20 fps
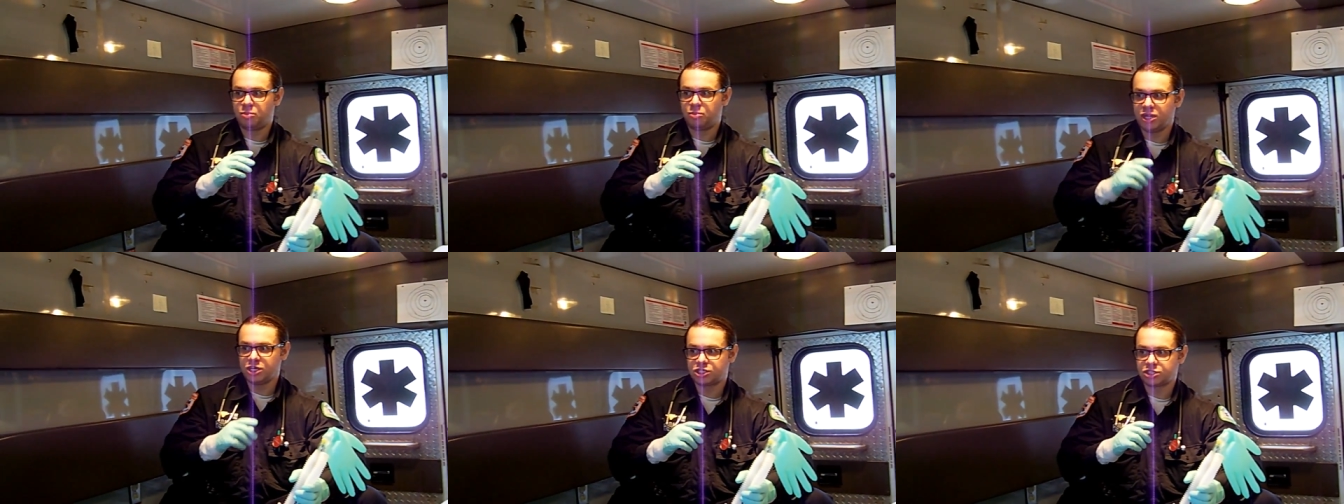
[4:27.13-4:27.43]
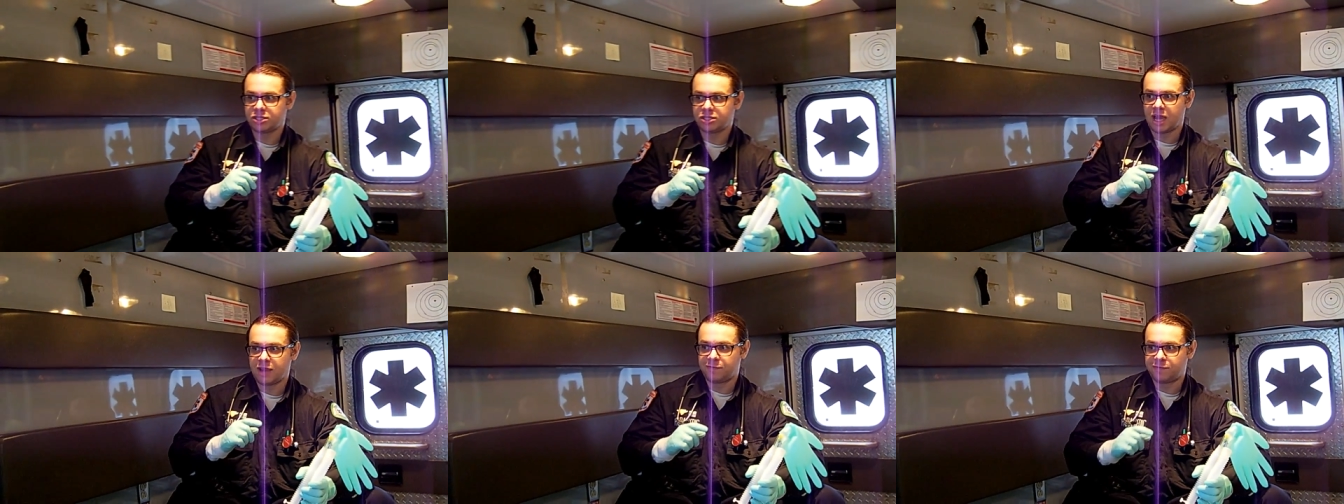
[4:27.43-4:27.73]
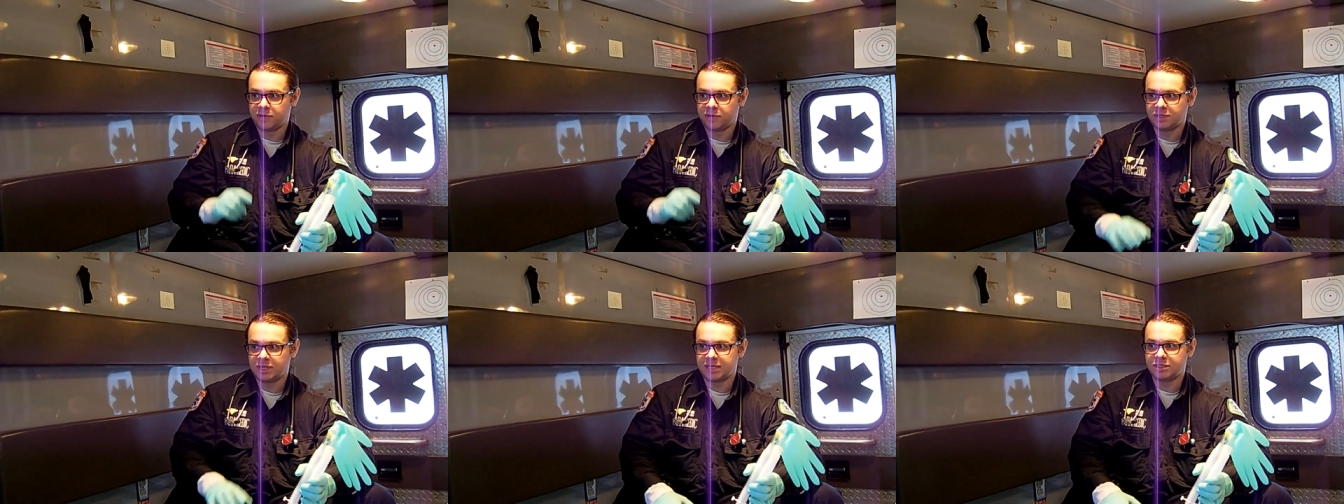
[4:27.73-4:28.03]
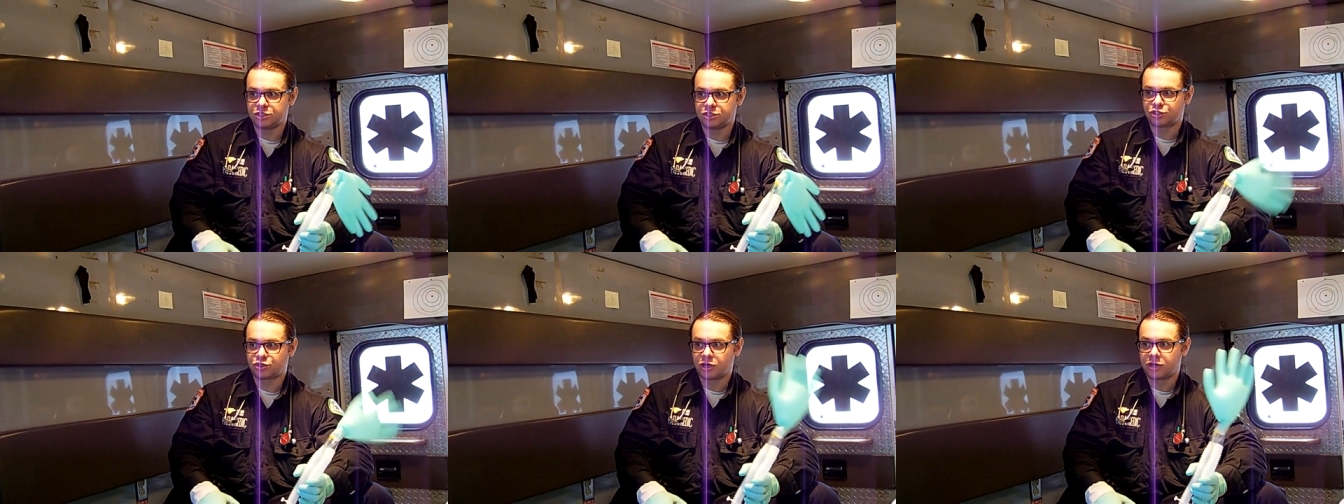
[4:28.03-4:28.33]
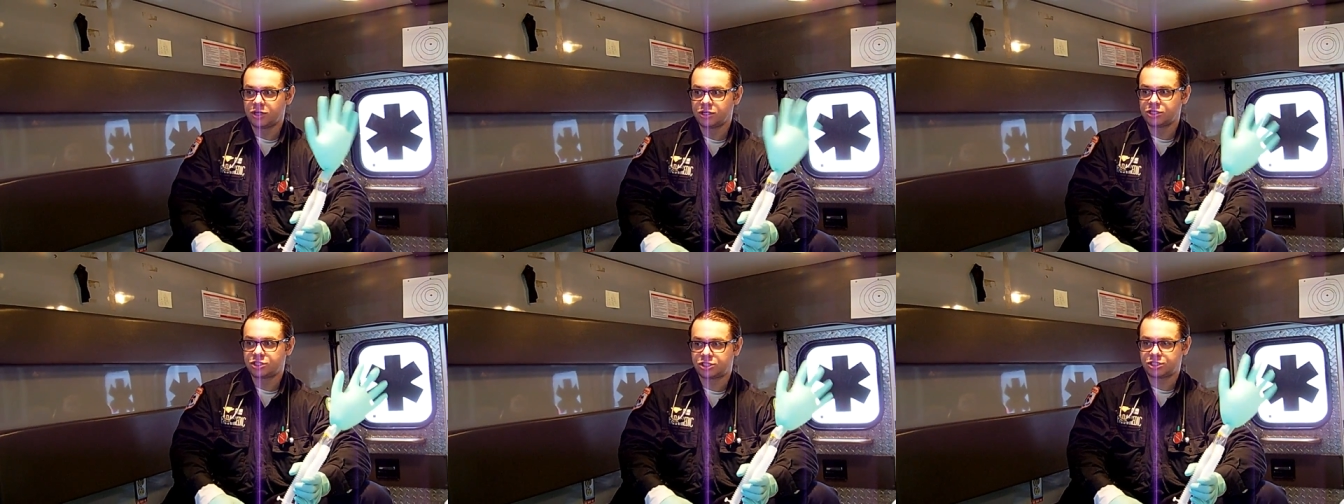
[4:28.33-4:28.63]
patient effort, and it
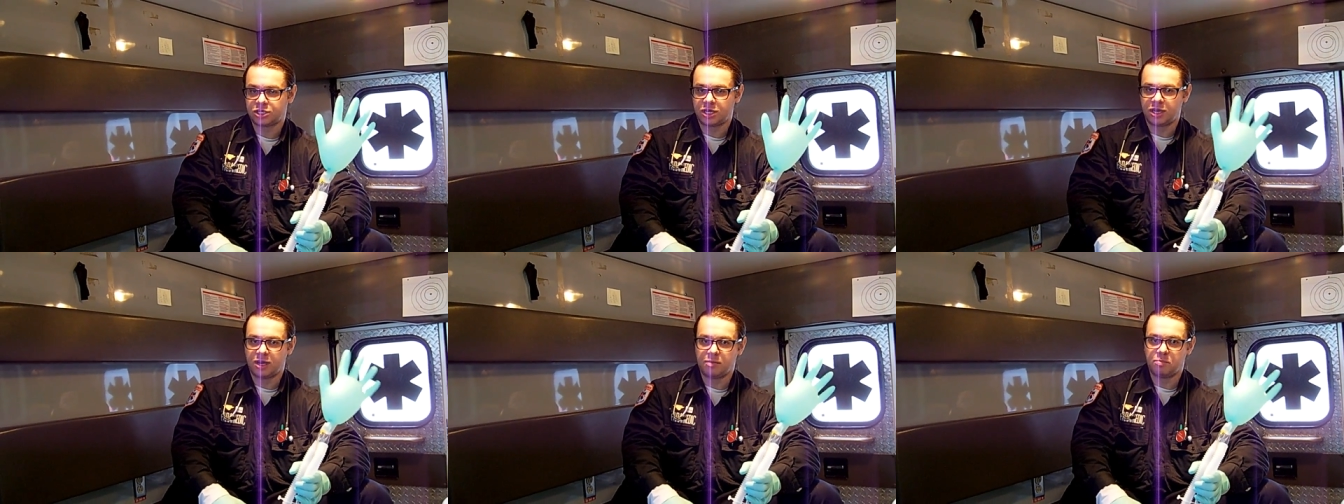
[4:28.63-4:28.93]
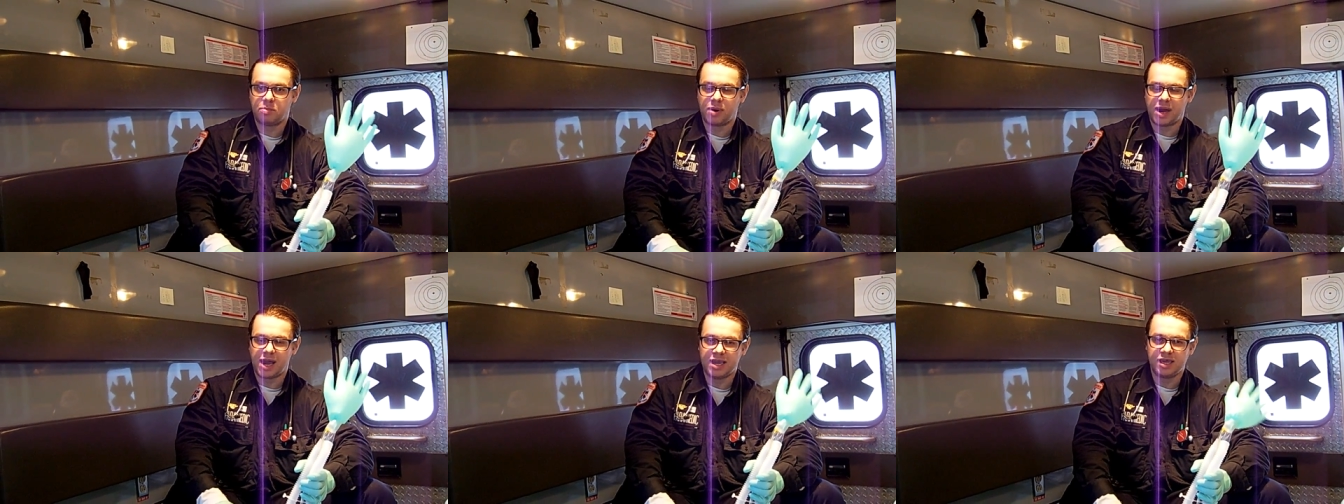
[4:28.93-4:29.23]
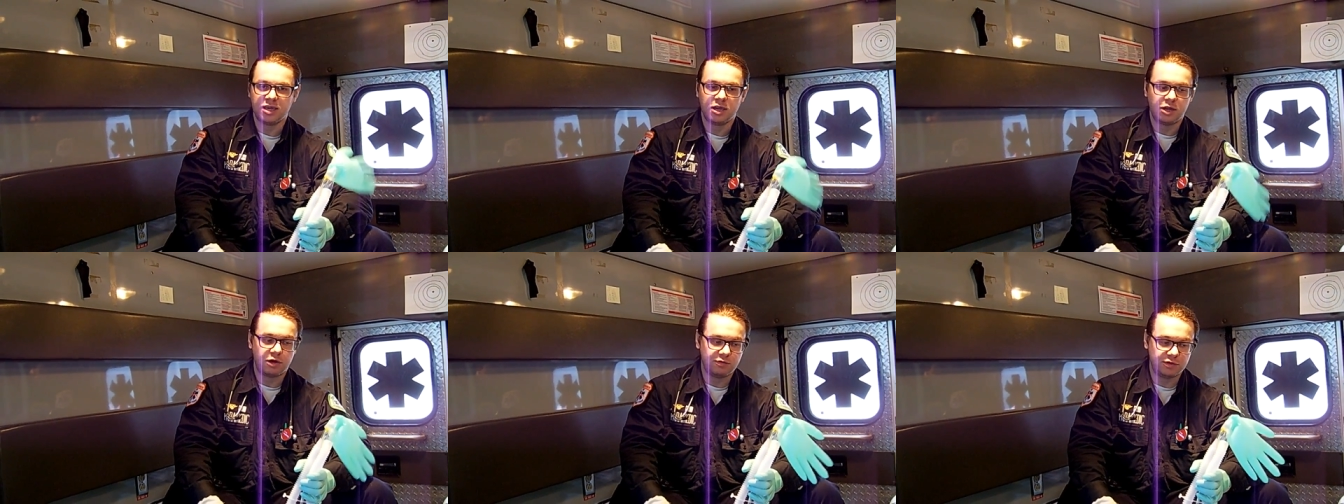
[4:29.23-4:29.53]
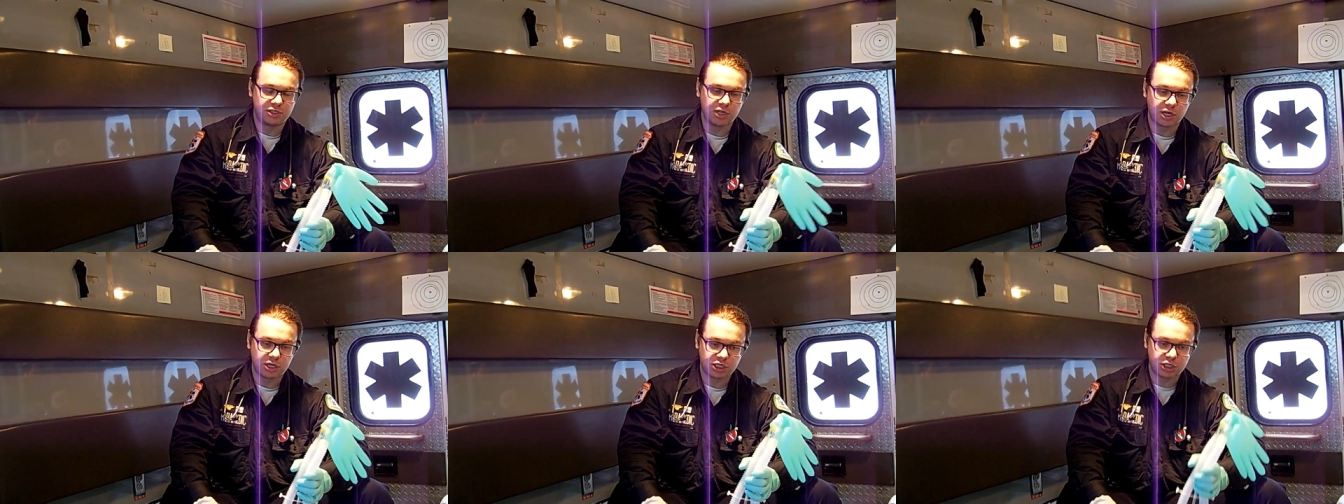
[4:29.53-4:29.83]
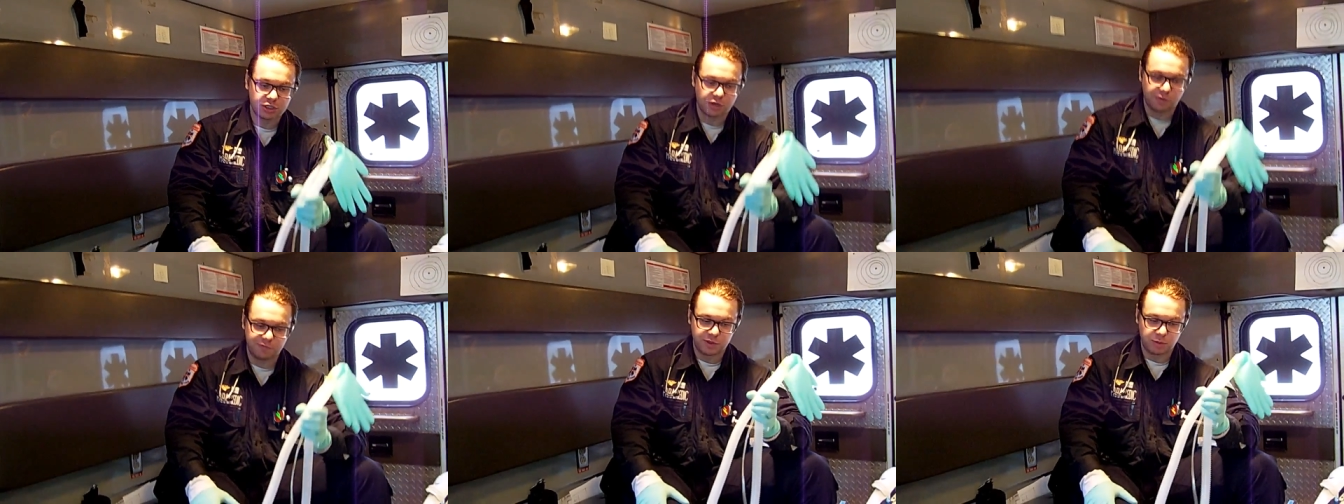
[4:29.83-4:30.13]
triggers by
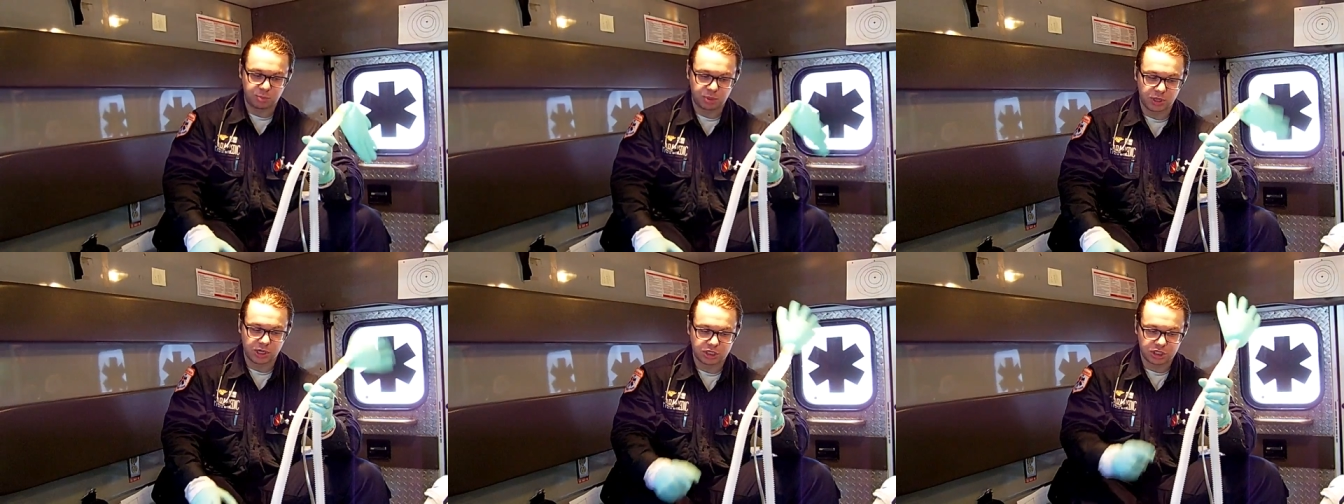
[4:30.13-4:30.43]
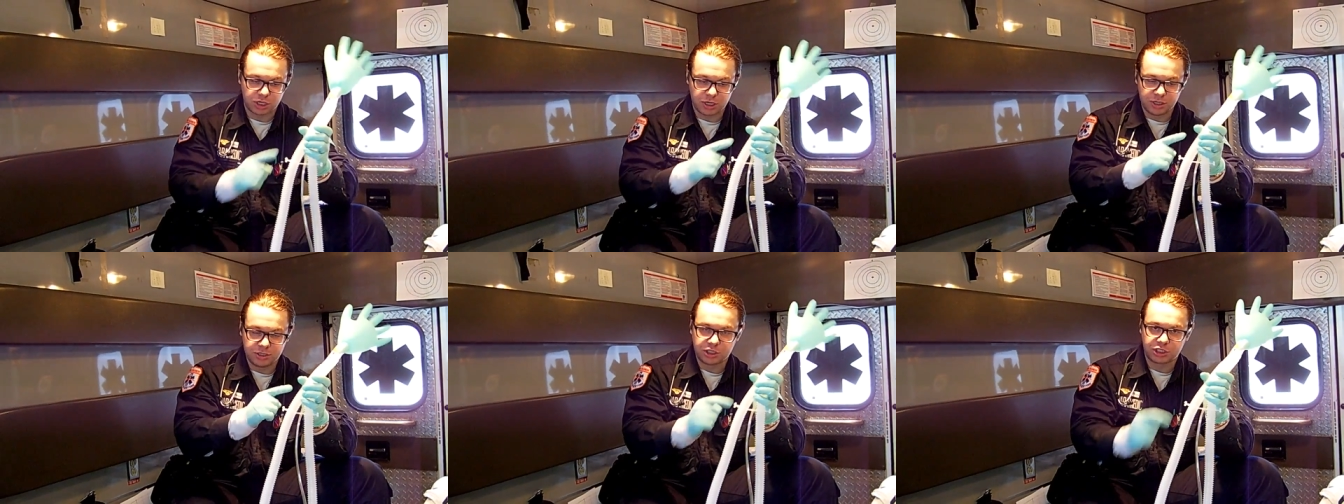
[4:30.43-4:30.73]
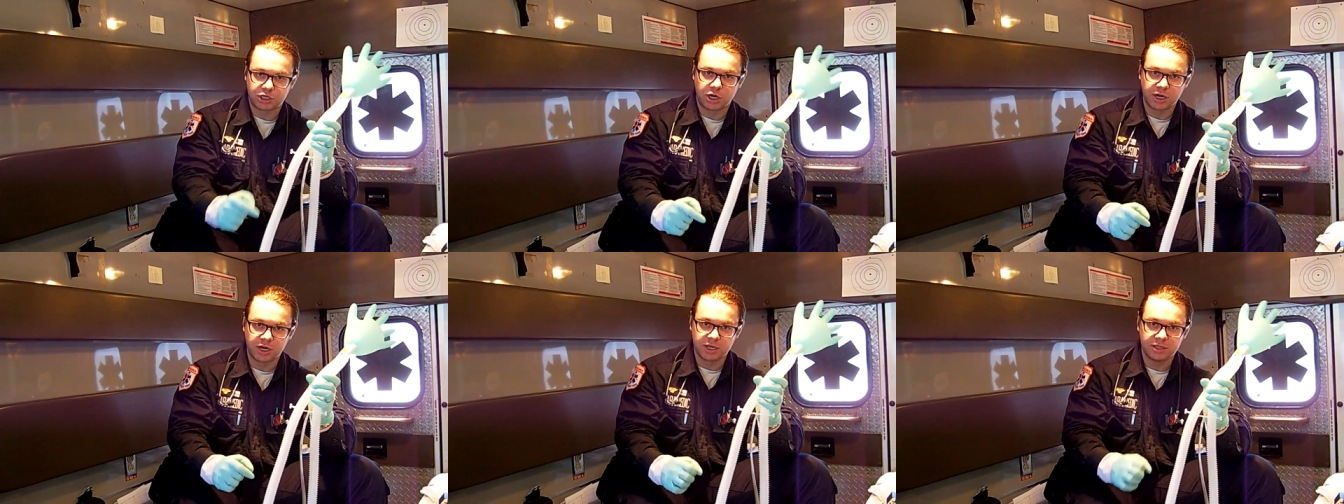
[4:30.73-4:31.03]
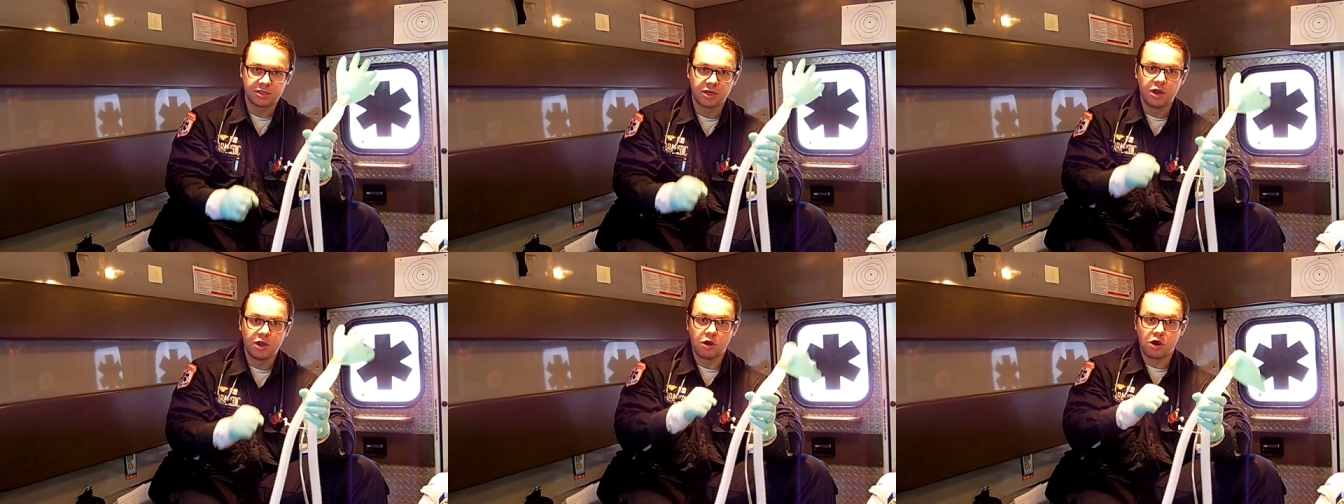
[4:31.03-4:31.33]
reduction of the pressure in the circuit,